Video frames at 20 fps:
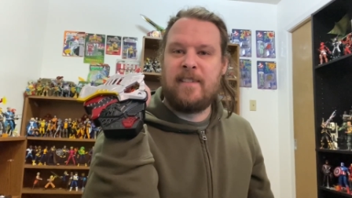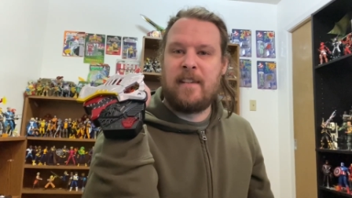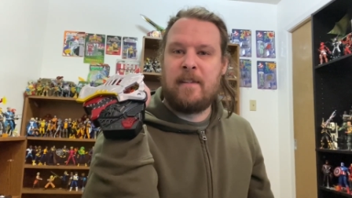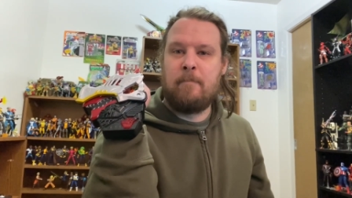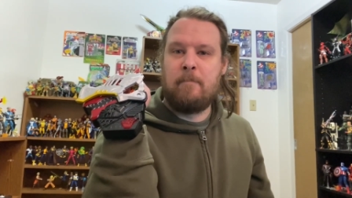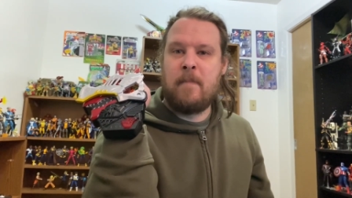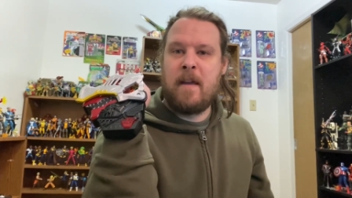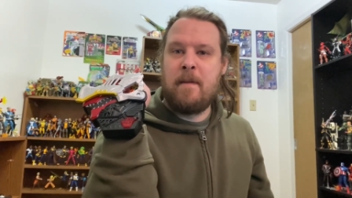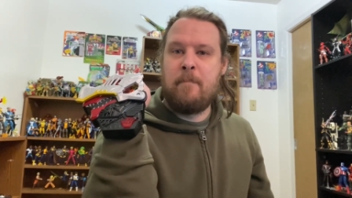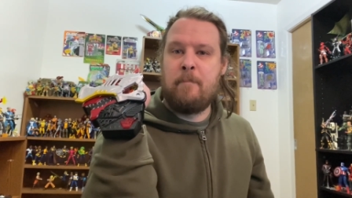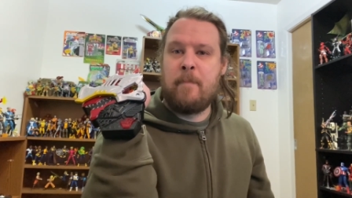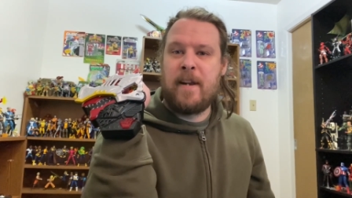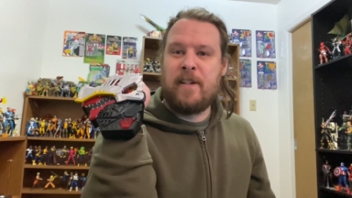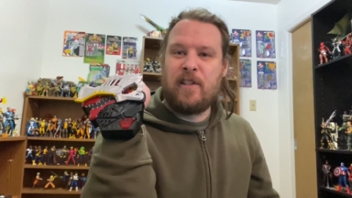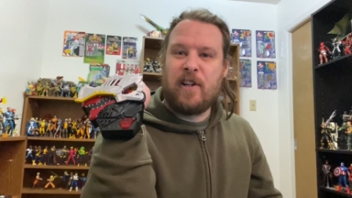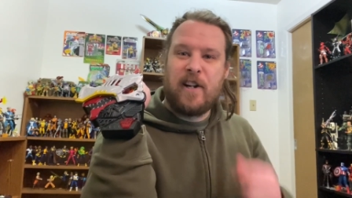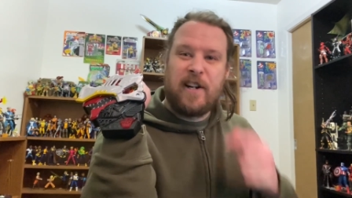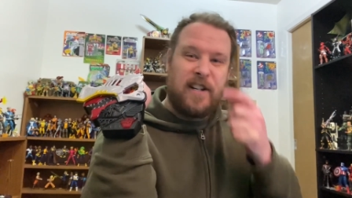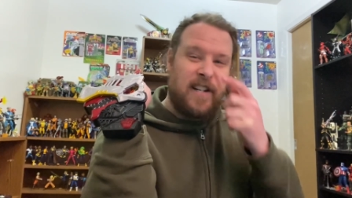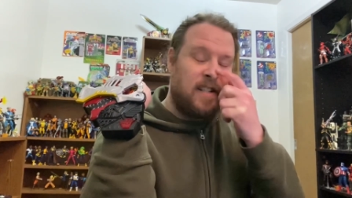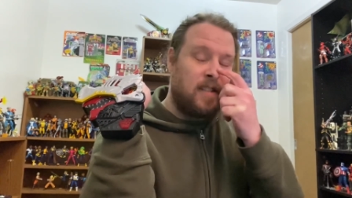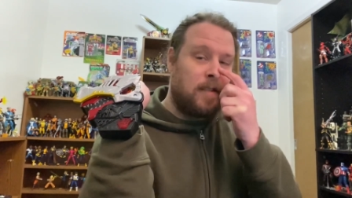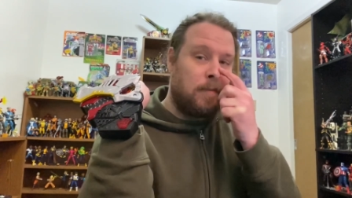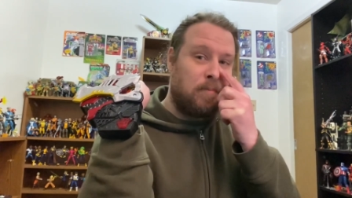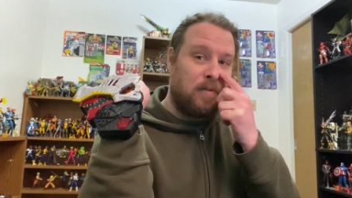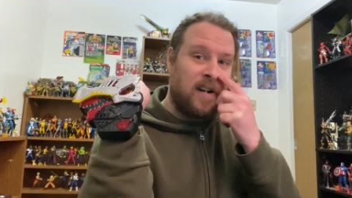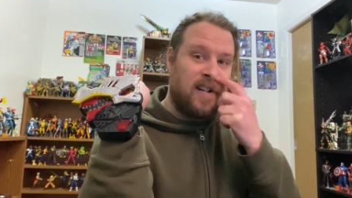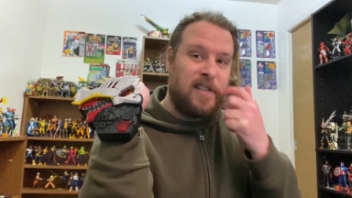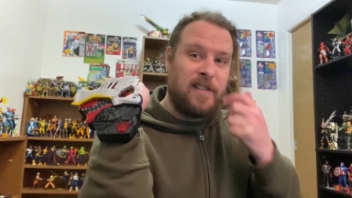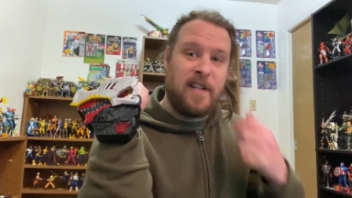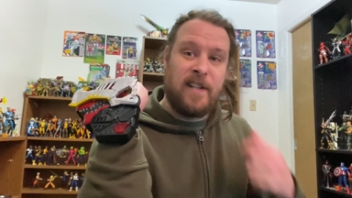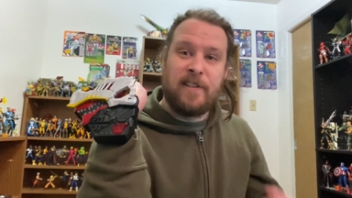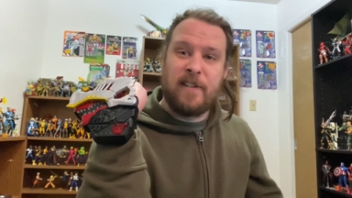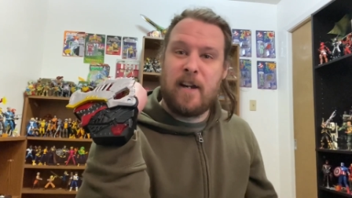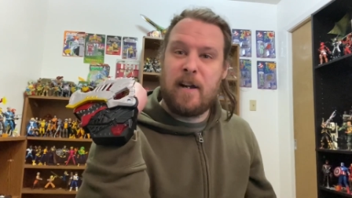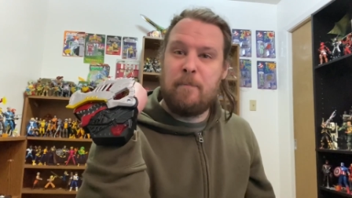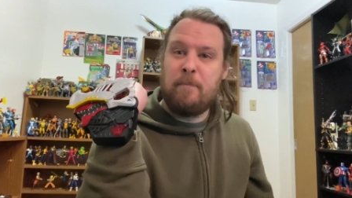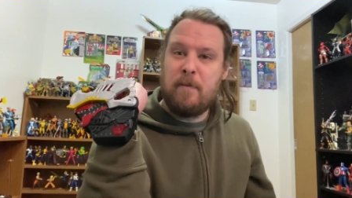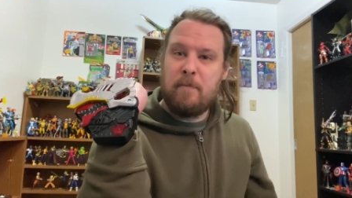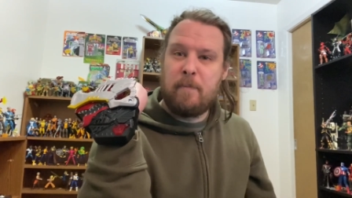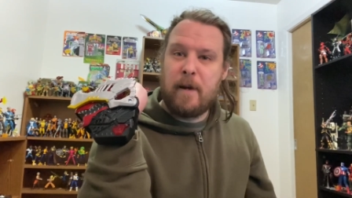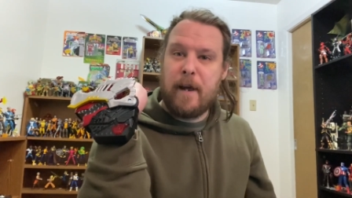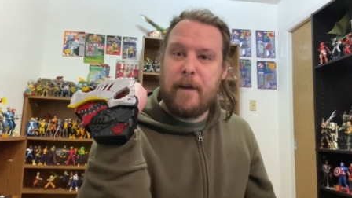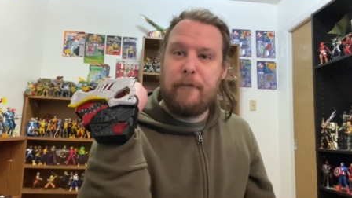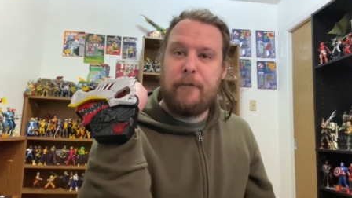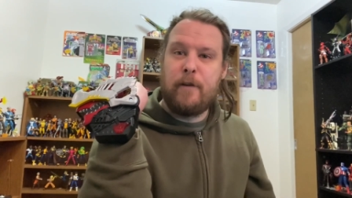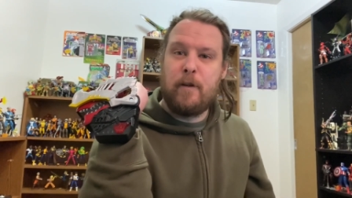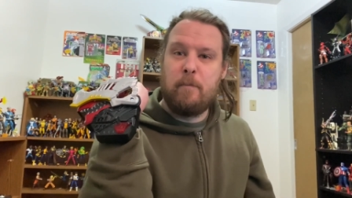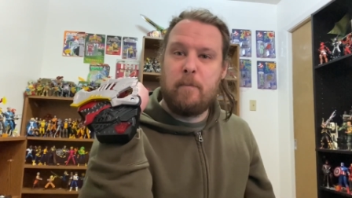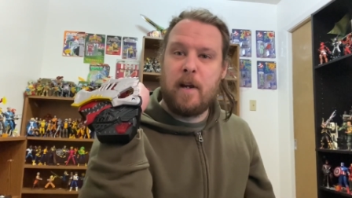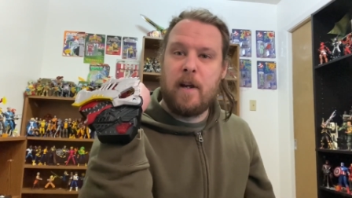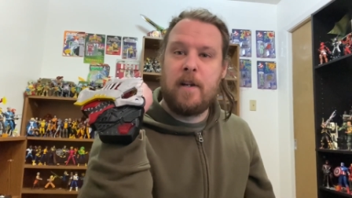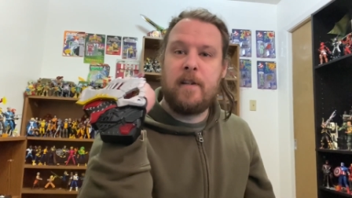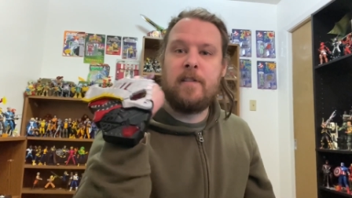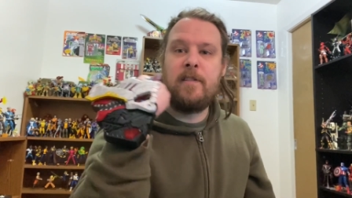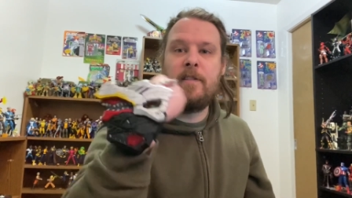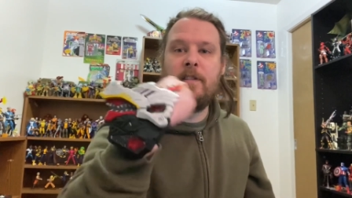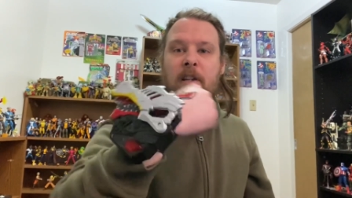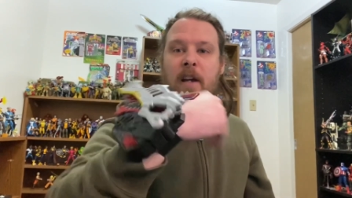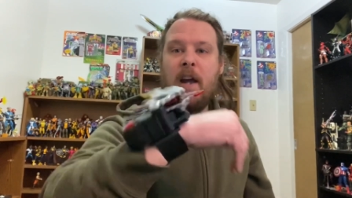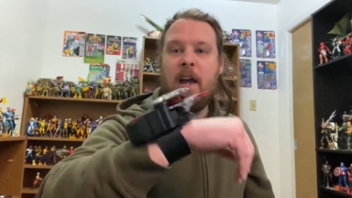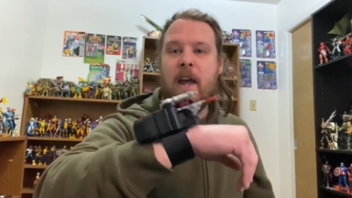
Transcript: and my Target tends to price things up by a few bucks.